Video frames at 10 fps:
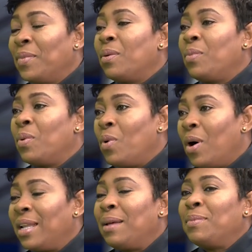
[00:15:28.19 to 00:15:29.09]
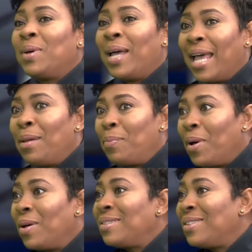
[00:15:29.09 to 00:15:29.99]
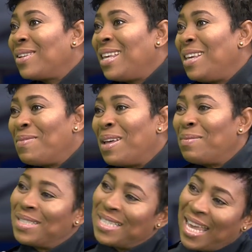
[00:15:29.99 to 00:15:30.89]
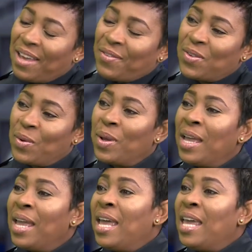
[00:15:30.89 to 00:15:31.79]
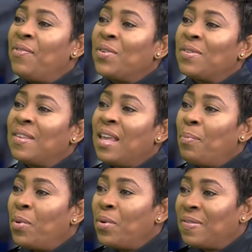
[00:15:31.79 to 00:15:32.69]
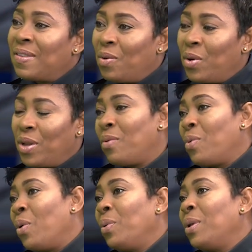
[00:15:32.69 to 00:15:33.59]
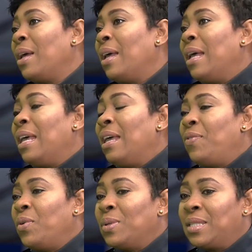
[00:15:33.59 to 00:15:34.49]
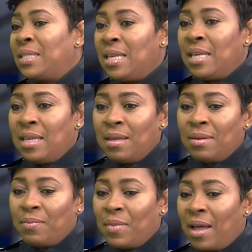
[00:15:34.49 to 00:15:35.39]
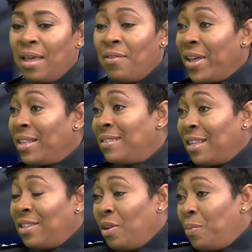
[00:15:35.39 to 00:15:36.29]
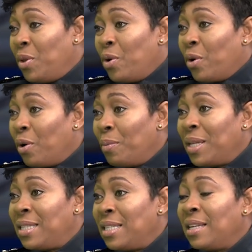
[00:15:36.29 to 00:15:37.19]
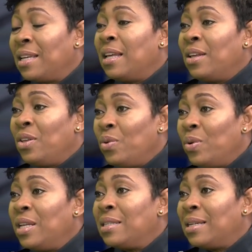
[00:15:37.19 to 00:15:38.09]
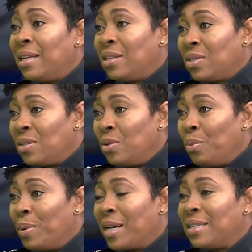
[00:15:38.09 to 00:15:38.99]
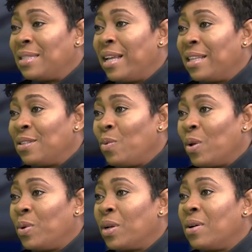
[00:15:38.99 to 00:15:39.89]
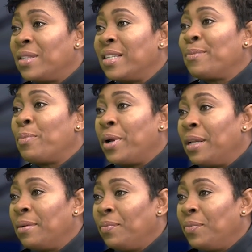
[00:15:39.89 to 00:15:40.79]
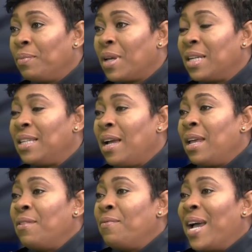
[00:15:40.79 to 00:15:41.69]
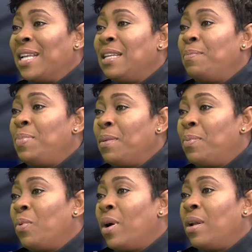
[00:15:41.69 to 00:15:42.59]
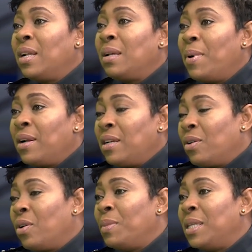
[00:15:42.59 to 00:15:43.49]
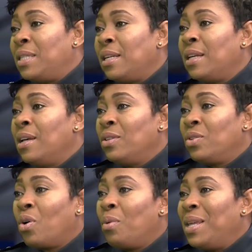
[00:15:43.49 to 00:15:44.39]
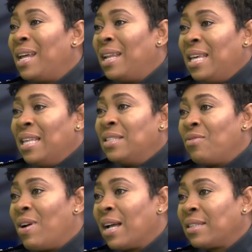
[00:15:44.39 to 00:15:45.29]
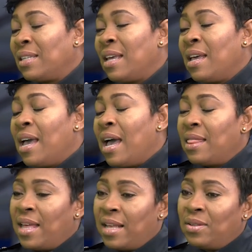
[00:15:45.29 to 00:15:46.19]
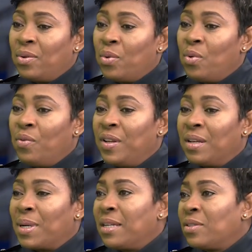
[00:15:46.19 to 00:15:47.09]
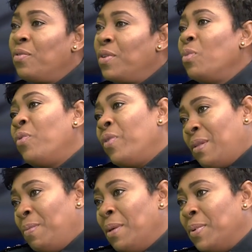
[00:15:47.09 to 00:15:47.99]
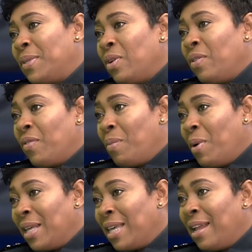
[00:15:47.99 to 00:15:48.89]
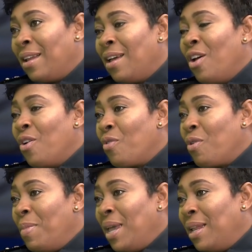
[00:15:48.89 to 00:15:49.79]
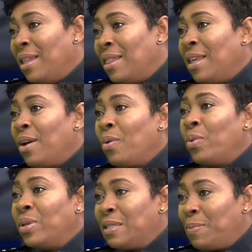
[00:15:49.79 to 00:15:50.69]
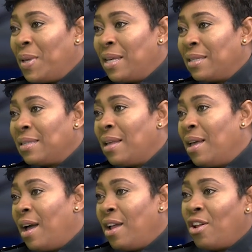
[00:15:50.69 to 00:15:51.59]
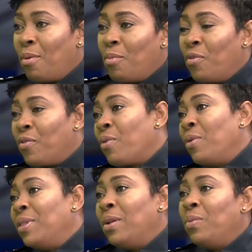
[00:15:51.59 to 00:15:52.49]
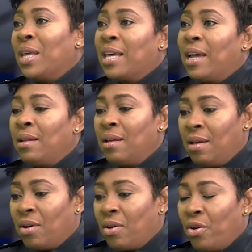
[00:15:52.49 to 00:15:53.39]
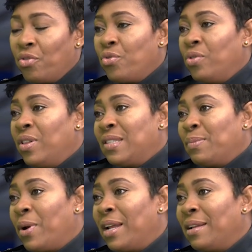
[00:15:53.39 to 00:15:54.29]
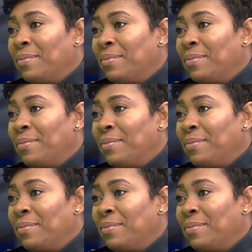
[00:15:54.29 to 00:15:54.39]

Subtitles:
Okay. We want them to help us to keep them safe. So if you see a poster going around, if you see events setting up in your community, you need to let us know, because that is what will cause a spread. Because they are inviting people who are not a part of the community to come in and interact. Mm-hmm. And that's how COVID, because COVID moves with people. So if everybody can remain in their own space and not move around, then we can control the spread.